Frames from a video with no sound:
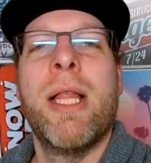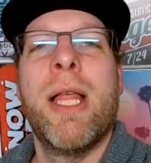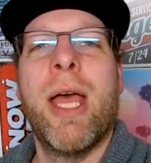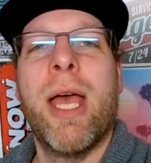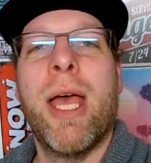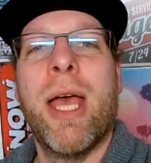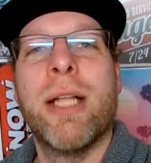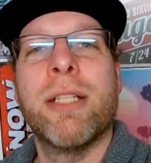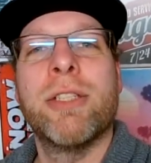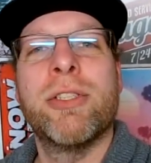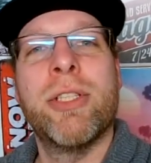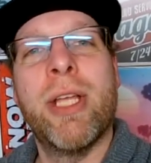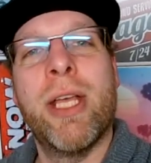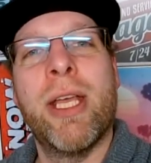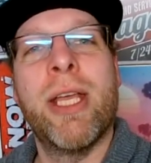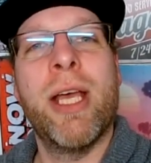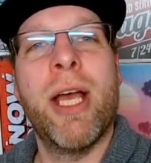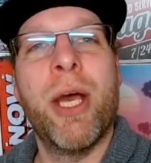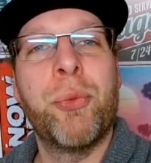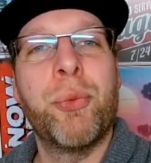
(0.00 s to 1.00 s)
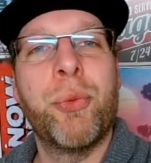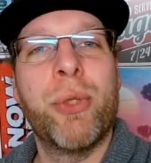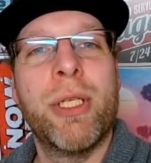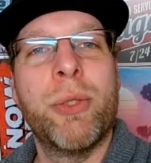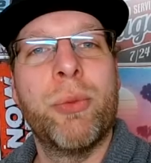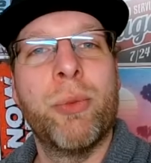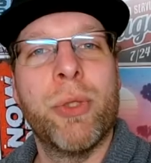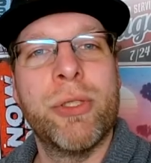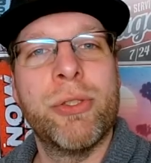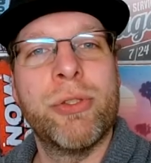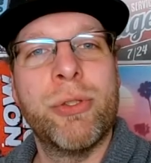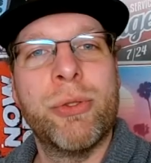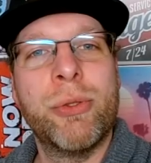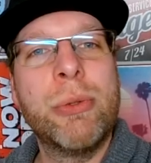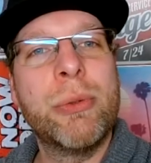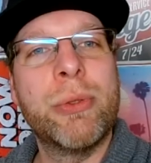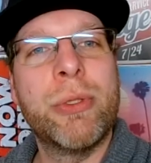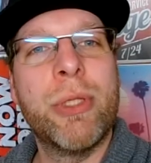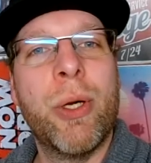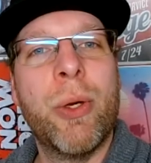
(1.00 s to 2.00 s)
and today I really want
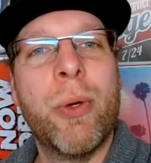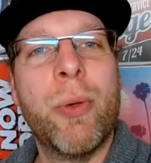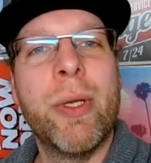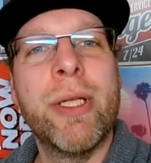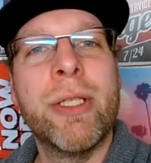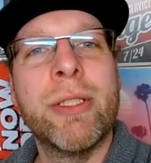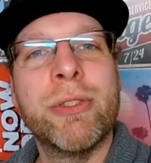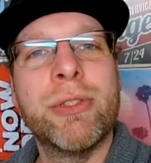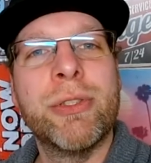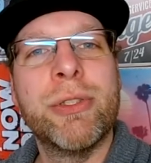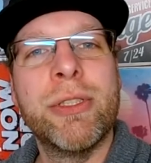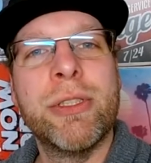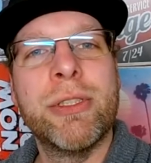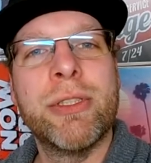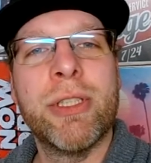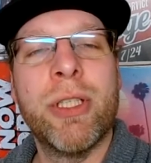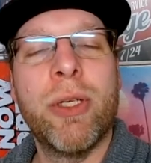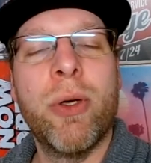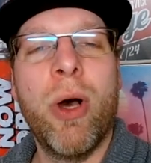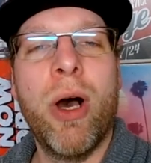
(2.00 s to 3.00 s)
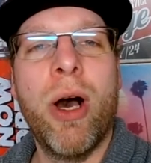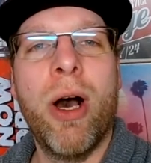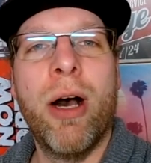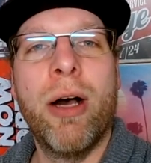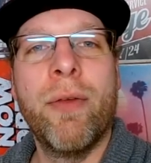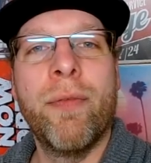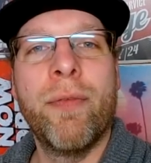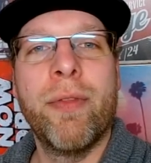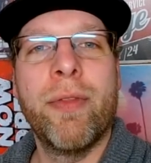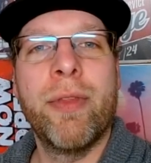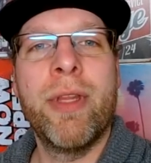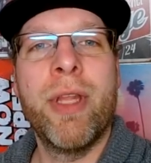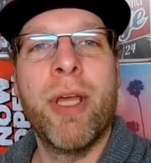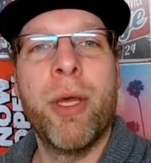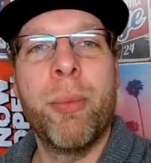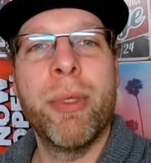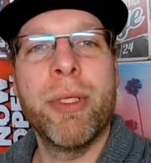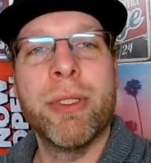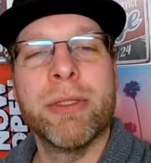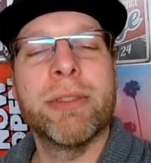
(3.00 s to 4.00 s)
to go into detail on the
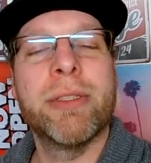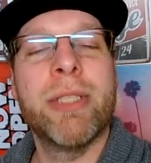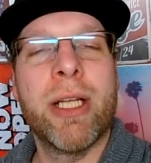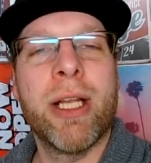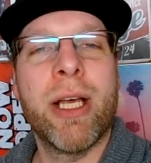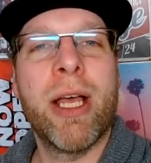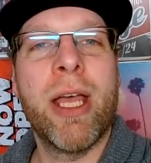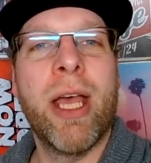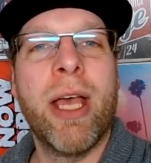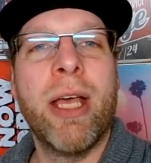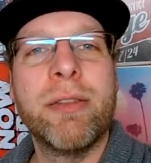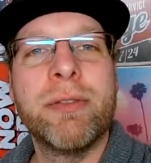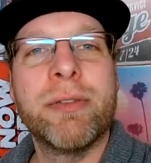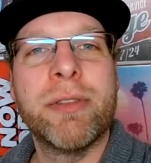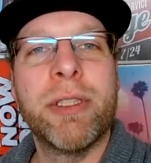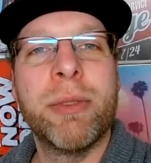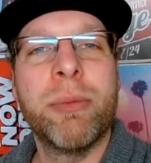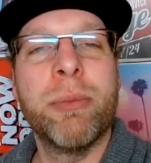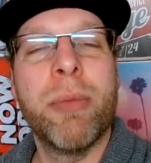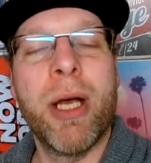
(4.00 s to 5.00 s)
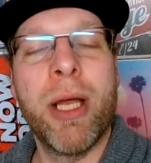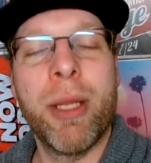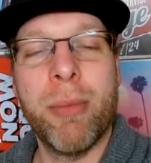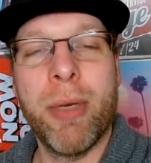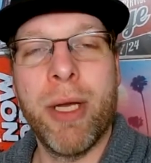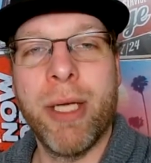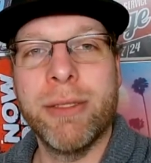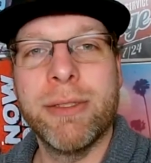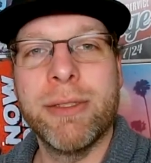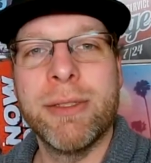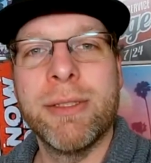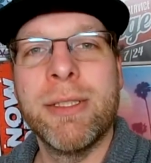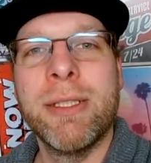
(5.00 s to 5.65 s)
build that I have in my mind.